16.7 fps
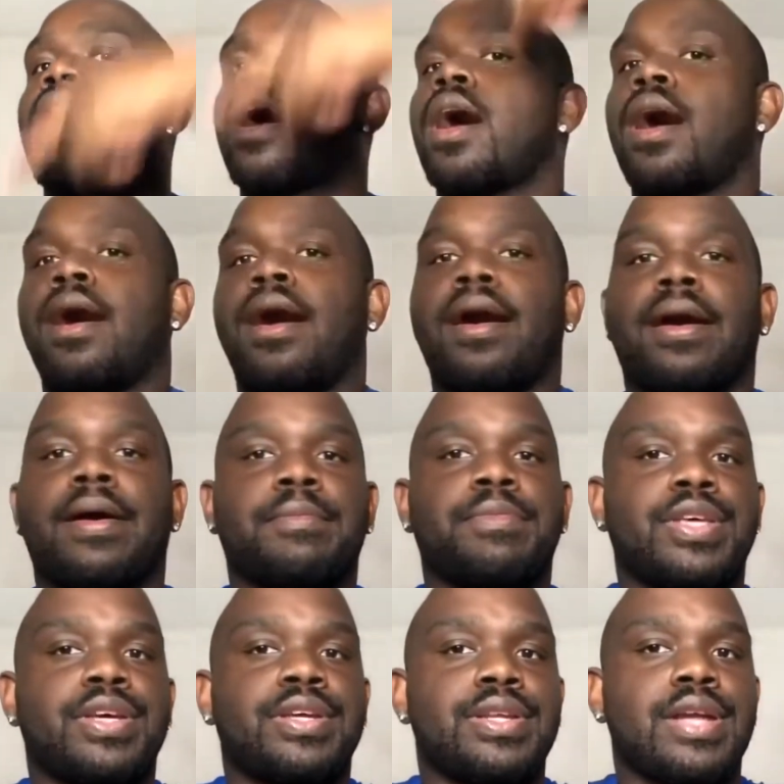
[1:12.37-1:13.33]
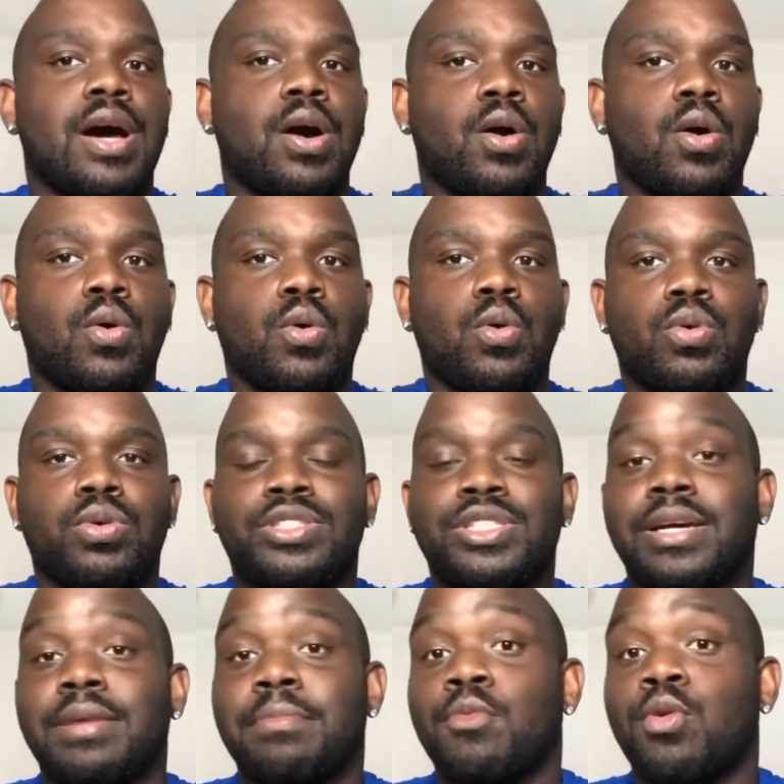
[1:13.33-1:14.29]
She
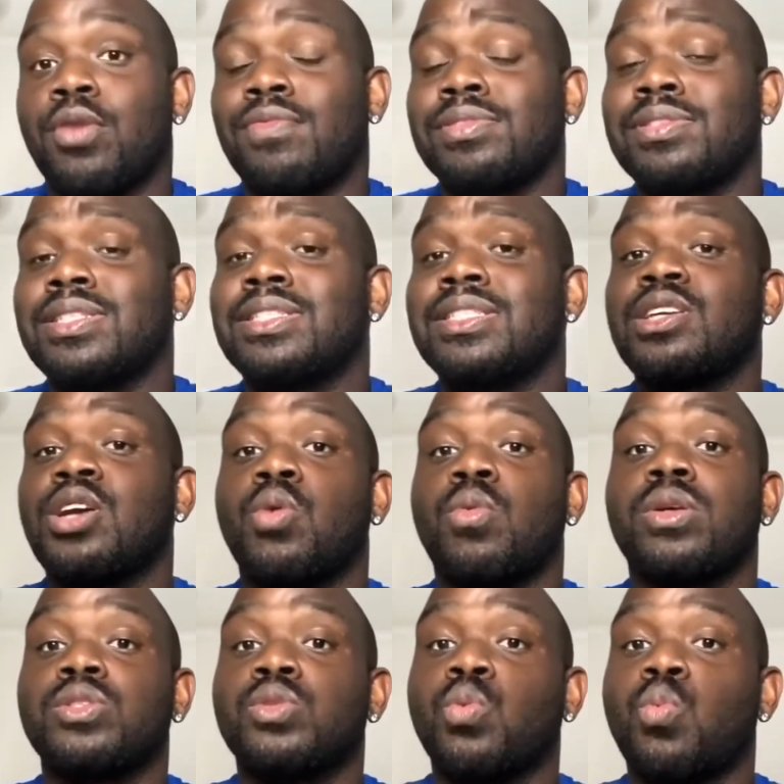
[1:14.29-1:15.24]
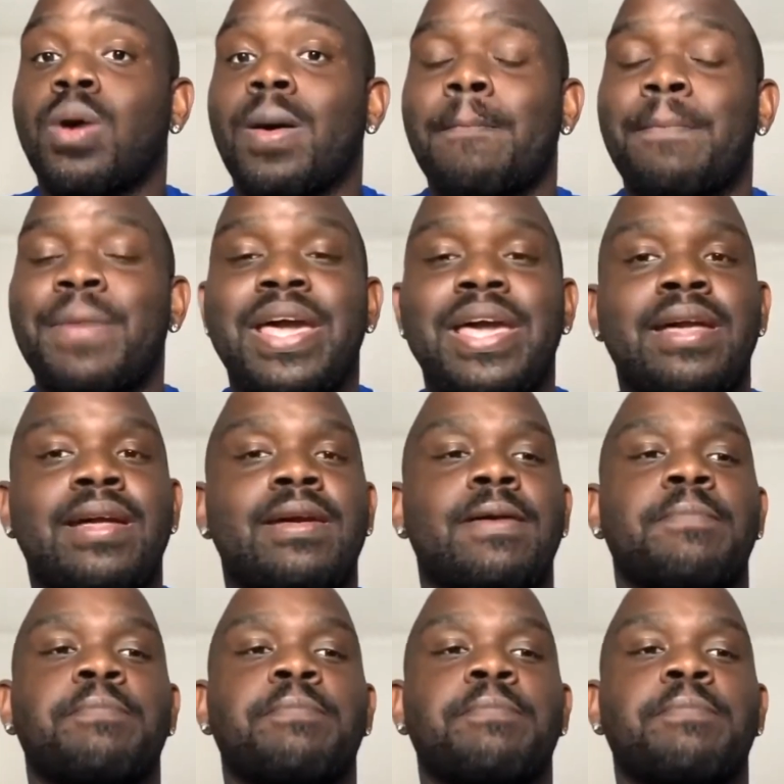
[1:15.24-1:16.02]
can morph into Zeo Ranger 1 Pink.